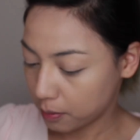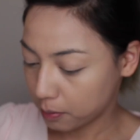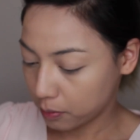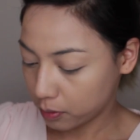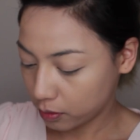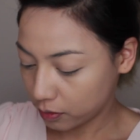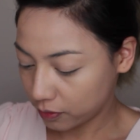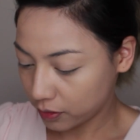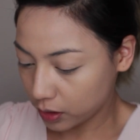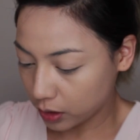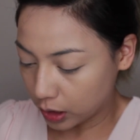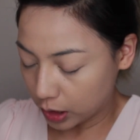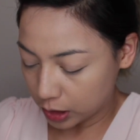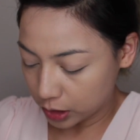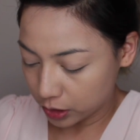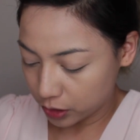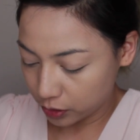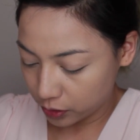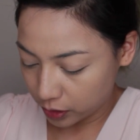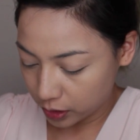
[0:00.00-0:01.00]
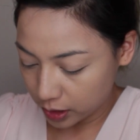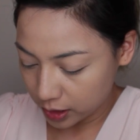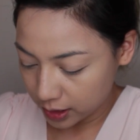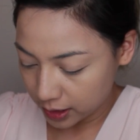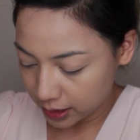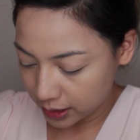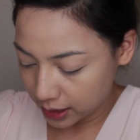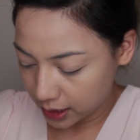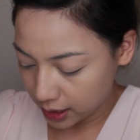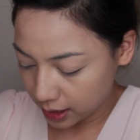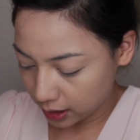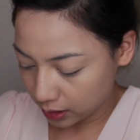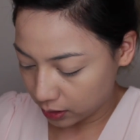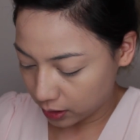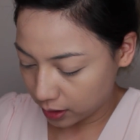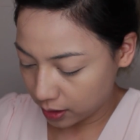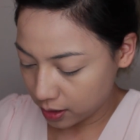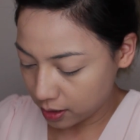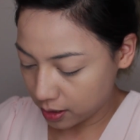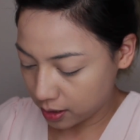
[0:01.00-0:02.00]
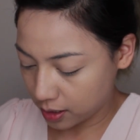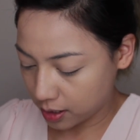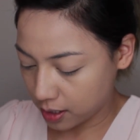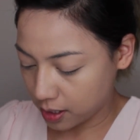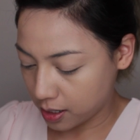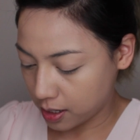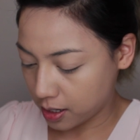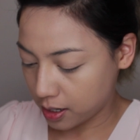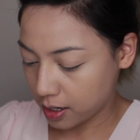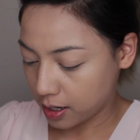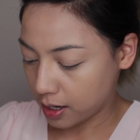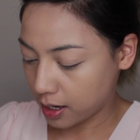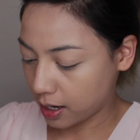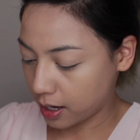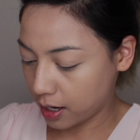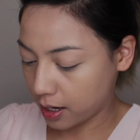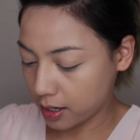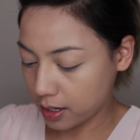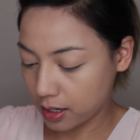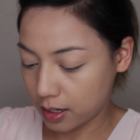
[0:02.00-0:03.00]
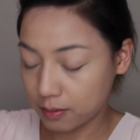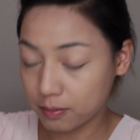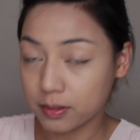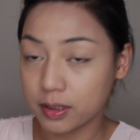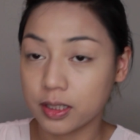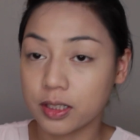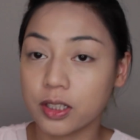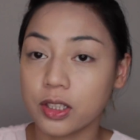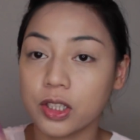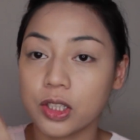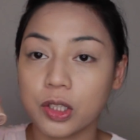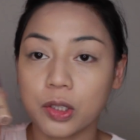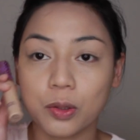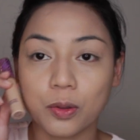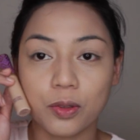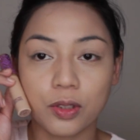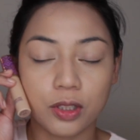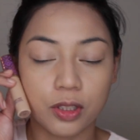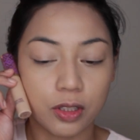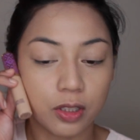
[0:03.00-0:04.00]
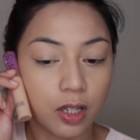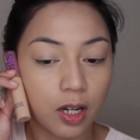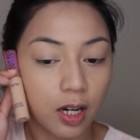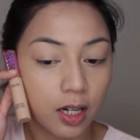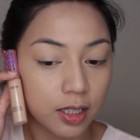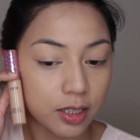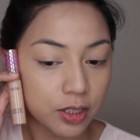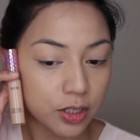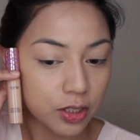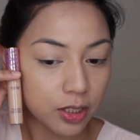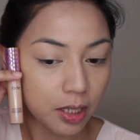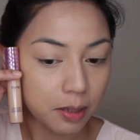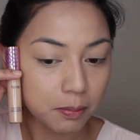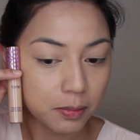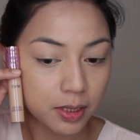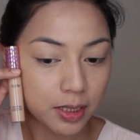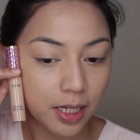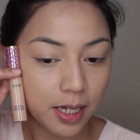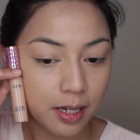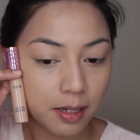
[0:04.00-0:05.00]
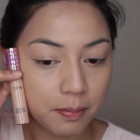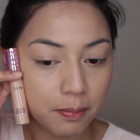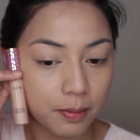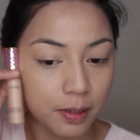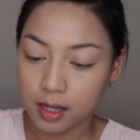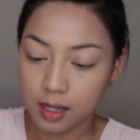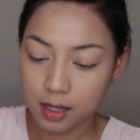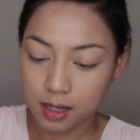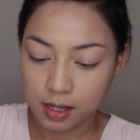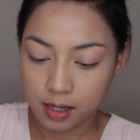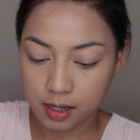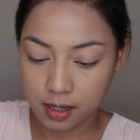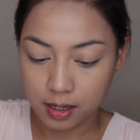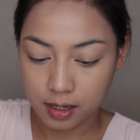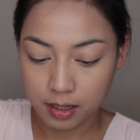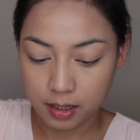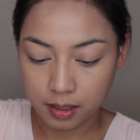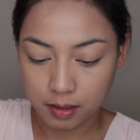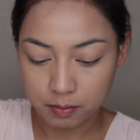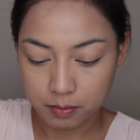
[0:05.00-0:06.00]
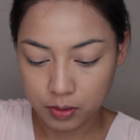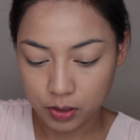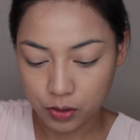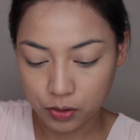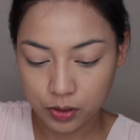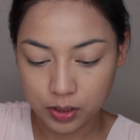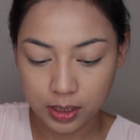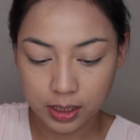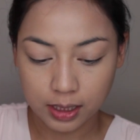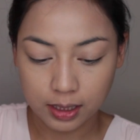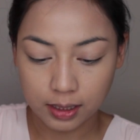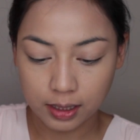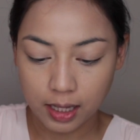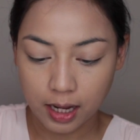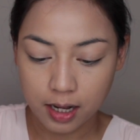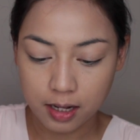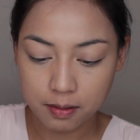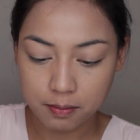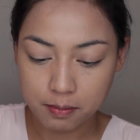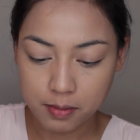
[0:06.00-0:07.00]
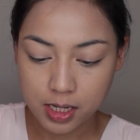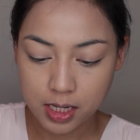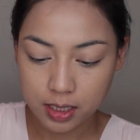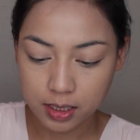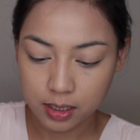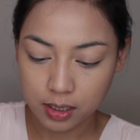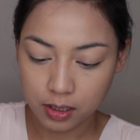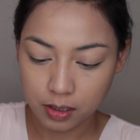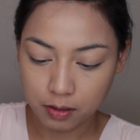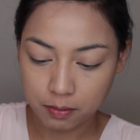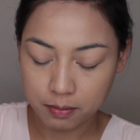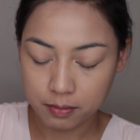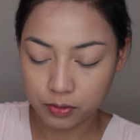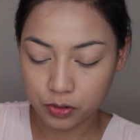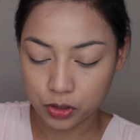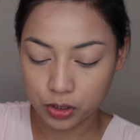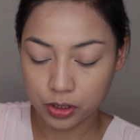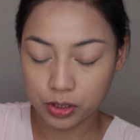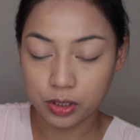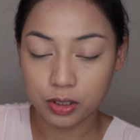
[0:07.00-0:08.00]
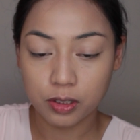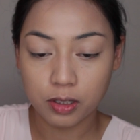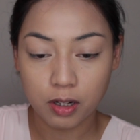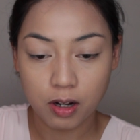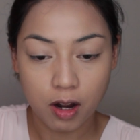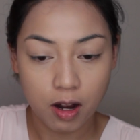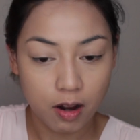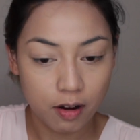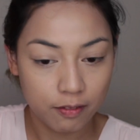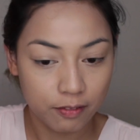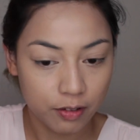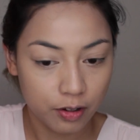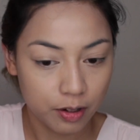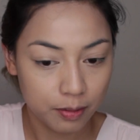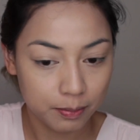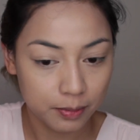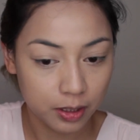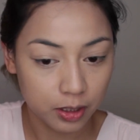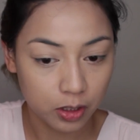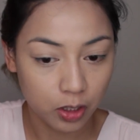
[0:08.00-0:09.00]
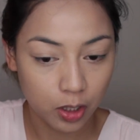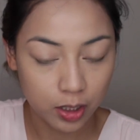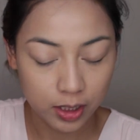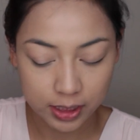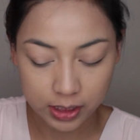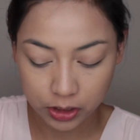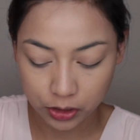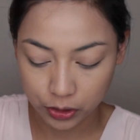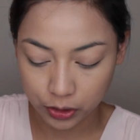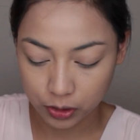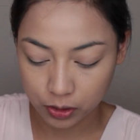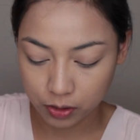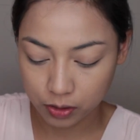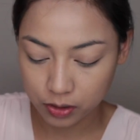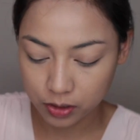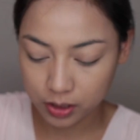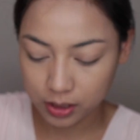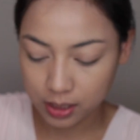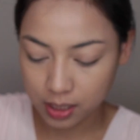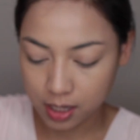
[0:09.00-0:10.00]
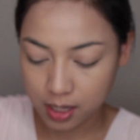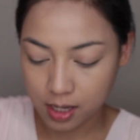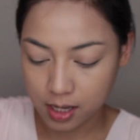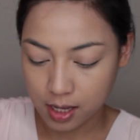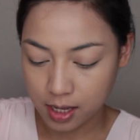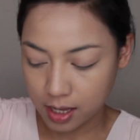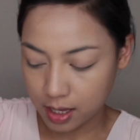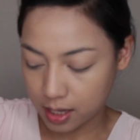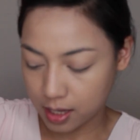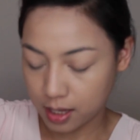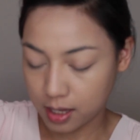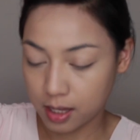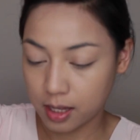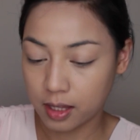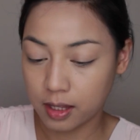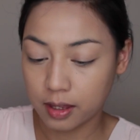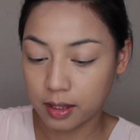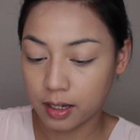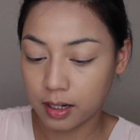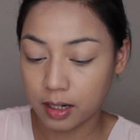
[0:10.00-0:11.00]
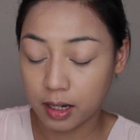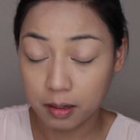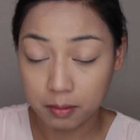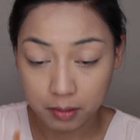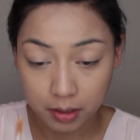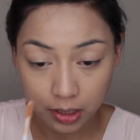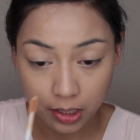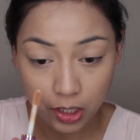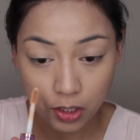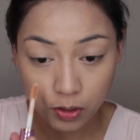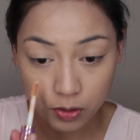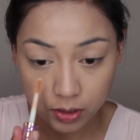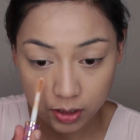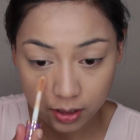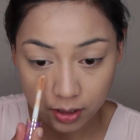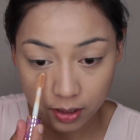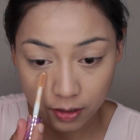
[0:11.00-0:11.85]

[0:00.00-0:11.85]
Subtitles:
Moving on to concealer, I am gonna use Tarte Shape Tape. I am using light medium just to cover up the dark circles. And then I'm gonna use a